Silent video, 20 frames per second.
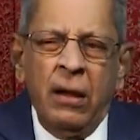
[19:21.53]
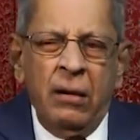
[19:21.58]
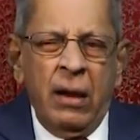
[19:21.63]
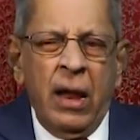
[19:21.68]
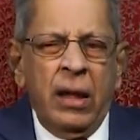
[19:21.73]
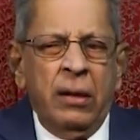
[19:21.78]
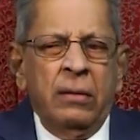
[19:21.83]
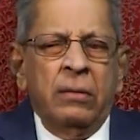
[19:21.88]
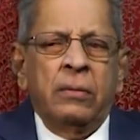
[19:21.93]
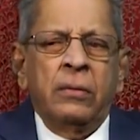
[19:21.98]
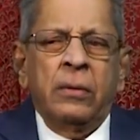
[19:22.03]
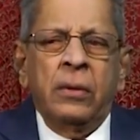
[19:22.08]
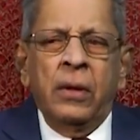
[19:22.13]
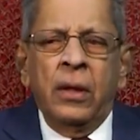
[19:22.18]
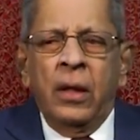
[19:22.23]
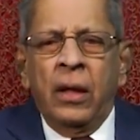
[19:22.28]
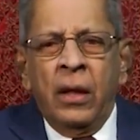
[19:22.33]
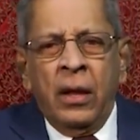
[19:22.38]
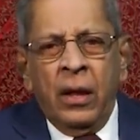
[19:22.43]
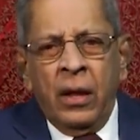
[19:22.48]
Right.
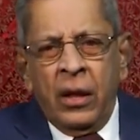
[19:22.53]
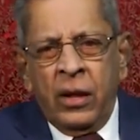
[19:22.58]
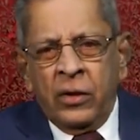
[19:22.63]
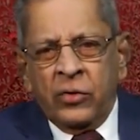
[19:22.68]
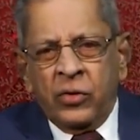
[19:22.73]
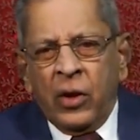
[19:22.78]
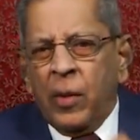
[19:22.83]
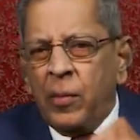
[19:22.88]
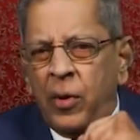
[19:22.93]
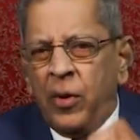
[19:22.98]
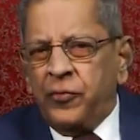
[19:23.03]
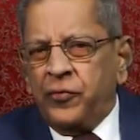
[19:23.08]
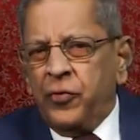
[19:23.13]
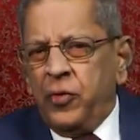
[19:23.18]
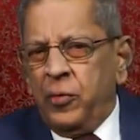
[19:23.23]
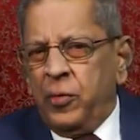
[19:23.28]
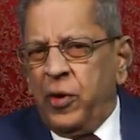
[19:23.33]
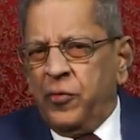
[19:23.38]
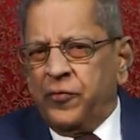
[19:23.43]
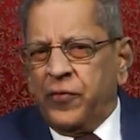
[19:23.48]
Some of
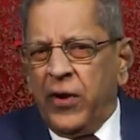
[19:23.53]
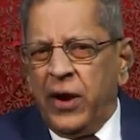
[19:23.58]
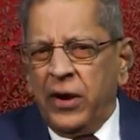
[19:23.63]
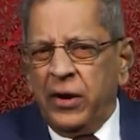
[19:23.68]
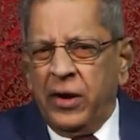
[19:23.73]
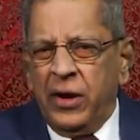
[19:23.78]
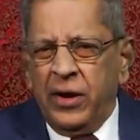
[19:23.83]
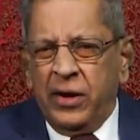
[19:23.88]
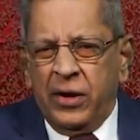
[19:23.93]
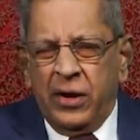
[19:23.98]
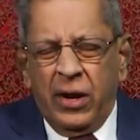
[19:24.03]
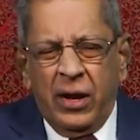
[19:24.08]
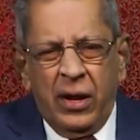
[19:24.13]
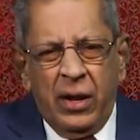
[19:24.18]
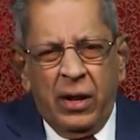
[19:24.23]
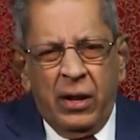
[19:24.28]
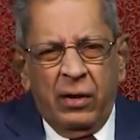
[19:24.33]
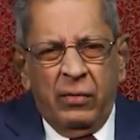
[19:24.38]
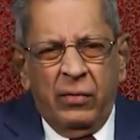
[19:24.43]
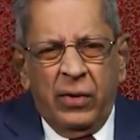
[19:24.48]
you may find it
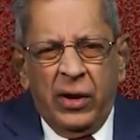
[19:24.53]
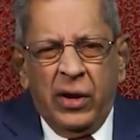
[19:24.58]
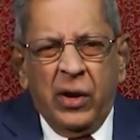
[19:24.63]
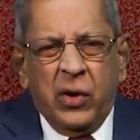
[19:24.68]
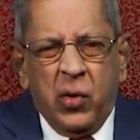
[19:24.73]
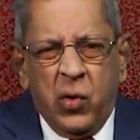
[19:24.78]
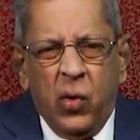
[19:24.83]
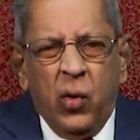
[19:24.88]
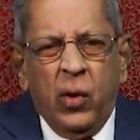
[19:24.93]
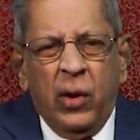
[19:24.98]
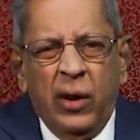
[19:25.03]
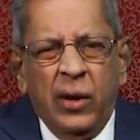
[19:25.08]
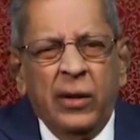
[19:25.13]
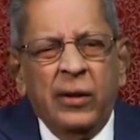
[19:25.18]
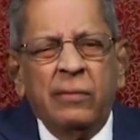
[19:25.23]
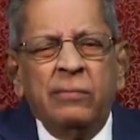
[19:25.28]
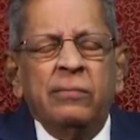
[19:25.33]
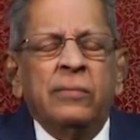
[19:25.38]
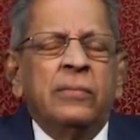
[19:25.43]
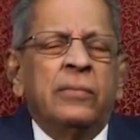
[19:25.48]
very cold,
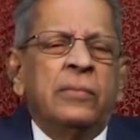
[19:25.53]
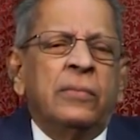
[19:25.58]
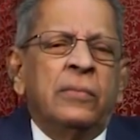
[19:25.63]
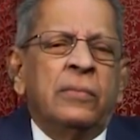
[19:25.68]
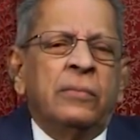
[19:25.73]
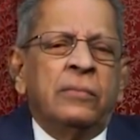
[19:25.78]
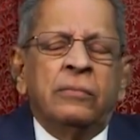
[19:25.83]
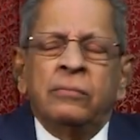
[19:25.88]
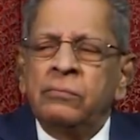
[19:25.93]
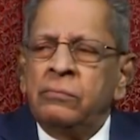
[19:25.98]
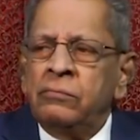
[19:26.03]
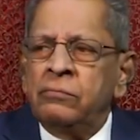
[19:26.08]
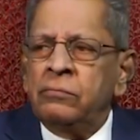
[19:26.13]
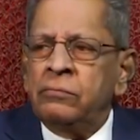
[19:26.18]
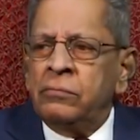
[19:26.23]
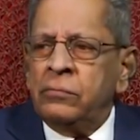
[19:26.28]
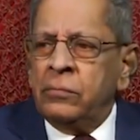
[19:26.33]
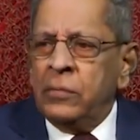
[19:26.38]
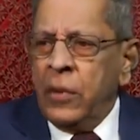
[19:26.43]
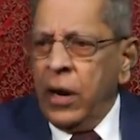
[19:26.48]
huh?
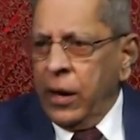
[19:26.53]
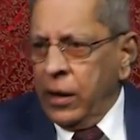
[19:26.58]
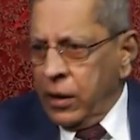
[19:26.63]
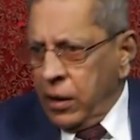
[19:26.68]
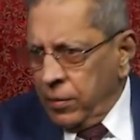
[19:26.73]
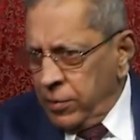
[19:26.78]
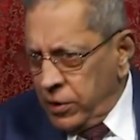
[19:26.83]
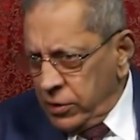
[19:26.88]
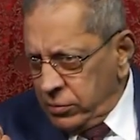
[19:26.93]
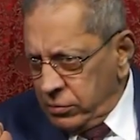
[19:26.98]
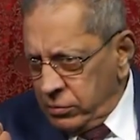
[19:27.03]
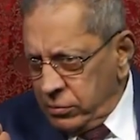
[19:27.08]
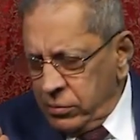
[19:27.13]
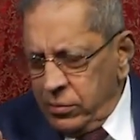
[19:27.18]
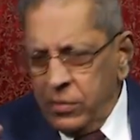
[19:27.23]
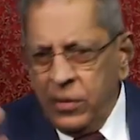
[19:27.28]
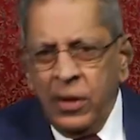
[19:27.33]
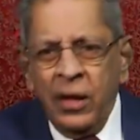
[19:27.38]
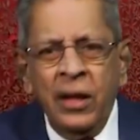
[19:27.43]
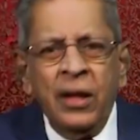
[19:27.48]
Right, come on.
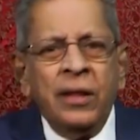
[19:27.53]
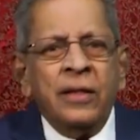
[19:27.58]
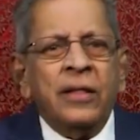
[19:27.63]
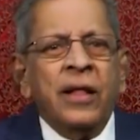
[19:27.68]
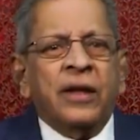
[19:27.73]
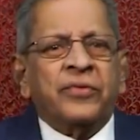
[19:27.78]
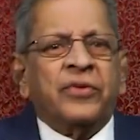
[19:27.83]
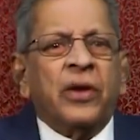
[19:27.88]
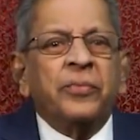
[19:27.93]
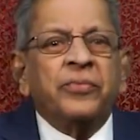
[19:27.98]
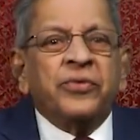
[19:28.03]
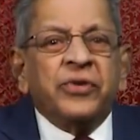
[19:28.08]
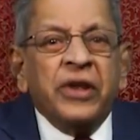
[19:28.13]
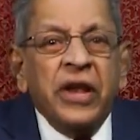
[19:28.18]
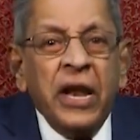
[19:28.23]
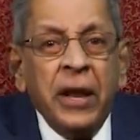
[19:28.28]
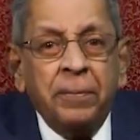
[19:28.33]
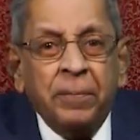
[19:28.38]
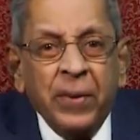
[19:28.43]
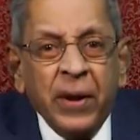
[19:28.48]
There's some
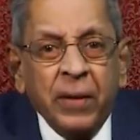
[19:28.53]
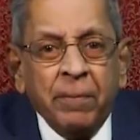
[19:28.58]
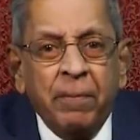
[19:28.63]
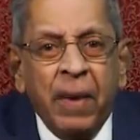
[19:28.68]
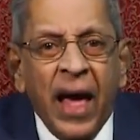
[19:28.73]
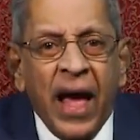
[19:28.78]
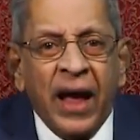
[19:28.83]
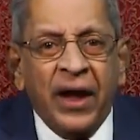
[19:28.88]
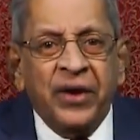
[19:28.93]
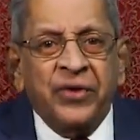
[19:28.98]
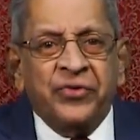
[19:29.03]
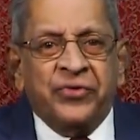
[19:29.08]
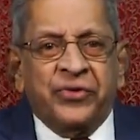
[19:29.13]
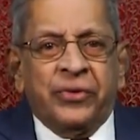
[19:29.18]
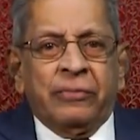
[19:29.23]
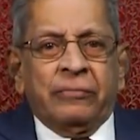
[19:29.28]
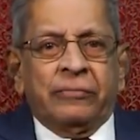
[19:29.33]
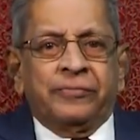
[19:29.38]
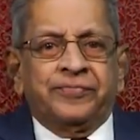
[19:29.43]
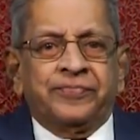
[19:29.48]
sleeping bags.
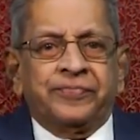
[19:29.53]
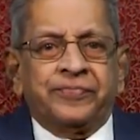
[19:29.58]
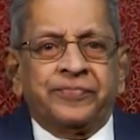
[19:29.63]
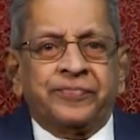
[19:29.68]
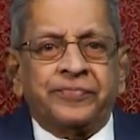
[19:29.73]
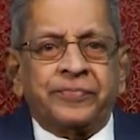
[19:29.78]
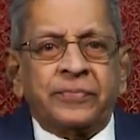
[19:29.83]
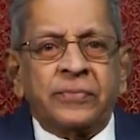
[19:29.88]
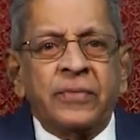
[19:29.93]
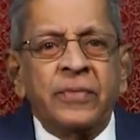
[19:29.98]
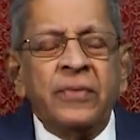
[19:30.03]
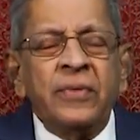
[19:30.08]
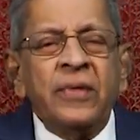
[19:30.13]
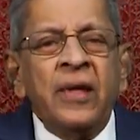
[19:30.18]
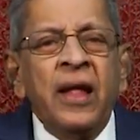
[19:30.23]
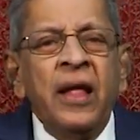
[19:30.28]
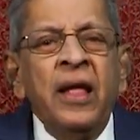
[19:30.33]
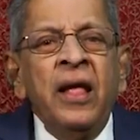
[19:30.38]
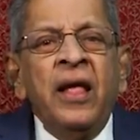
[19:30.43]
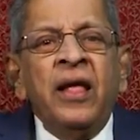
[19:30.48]

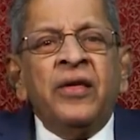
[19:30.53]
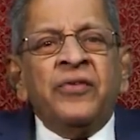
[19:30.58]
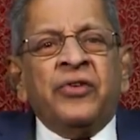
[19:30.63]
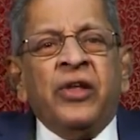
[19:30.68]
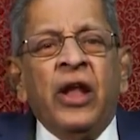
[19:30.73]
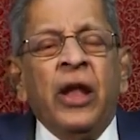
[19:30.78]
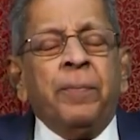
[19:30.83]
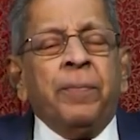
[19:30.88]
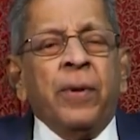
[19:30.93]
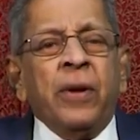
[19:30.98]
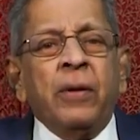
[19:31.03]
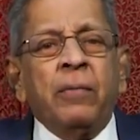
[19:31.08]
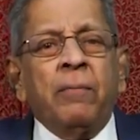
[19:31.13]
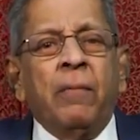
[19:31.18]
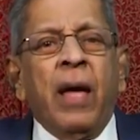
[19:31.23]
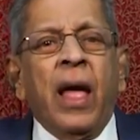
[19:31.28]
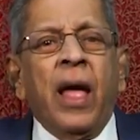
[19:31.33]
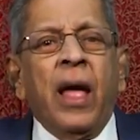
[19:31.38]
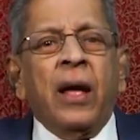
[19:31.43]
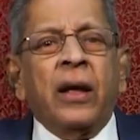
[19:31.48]
Sleeping
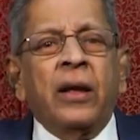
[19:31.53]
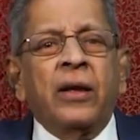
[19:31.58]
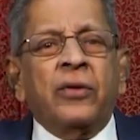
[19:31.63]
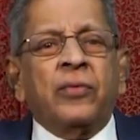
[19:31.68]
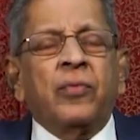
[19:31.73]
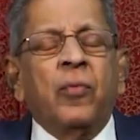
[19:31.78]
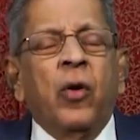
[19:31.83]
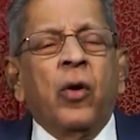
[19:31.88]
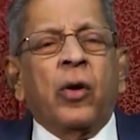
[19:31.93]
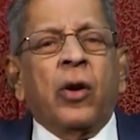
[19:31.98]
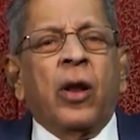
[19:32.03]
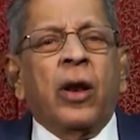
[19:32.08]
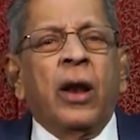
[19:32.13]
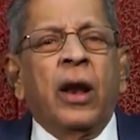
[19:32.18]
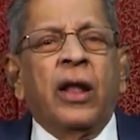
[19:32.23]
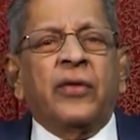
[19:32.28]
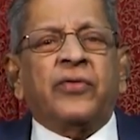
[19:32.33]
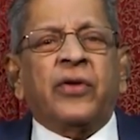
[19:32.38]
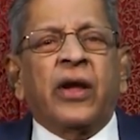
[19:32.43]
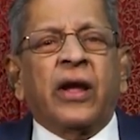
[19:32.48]
bag is more or
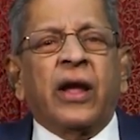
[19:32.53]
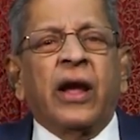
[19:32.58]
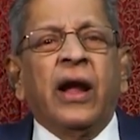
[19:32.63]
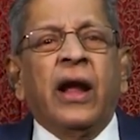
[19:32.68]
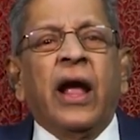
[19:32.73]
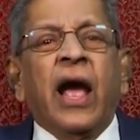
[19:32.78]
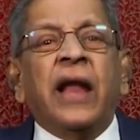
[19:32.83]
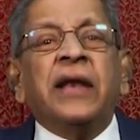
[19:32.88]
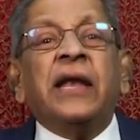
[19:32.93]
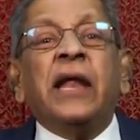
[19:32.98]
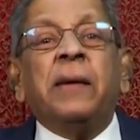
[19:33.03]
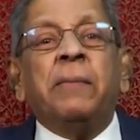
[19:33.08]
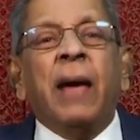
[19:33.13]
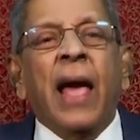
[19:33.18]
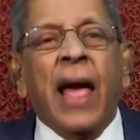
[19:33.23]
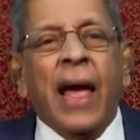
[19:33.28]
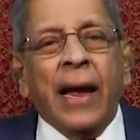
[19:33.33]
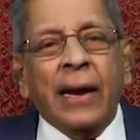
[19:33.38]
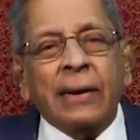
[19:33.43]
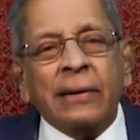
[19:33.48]
less like a gunny
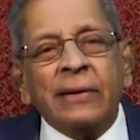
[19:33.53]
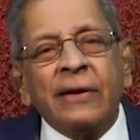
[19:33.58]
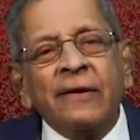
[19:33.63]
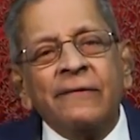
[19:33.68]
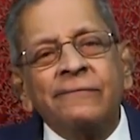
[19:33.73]
bag.